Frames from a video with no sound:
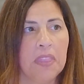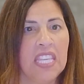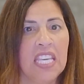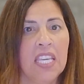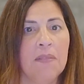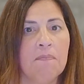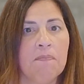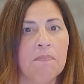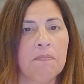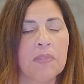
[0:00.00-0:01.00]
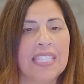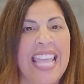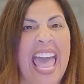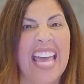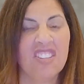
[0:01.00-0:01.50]
the
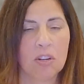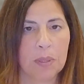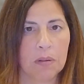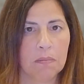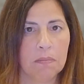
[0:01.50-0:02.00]
tangible,